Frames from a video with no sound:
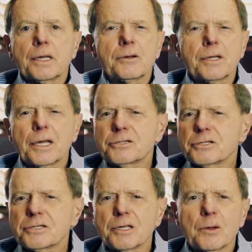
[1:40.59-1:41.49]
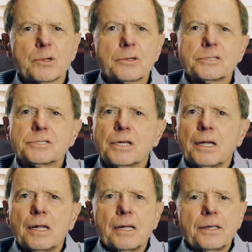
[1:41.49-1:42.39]
They are not just numbers,
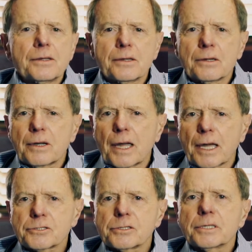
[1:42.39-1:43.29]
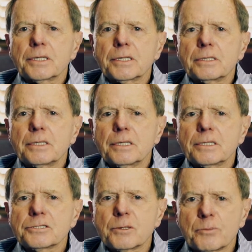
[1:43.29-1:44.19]
there actually
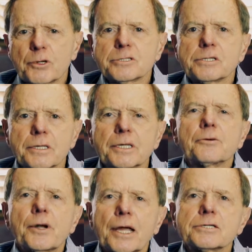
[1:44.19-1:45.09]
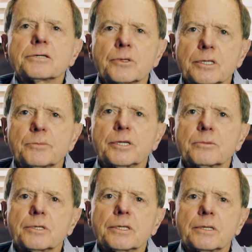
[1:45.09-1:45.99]
is some personal interaction with the
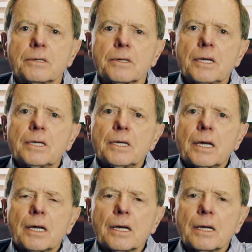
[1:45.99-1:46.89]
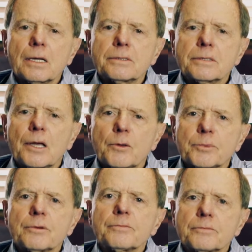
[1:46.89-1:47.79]
people here to help
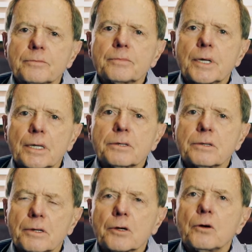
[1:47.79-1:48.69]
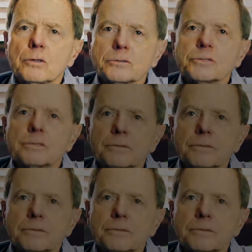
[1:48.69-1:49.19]
them get to their goals.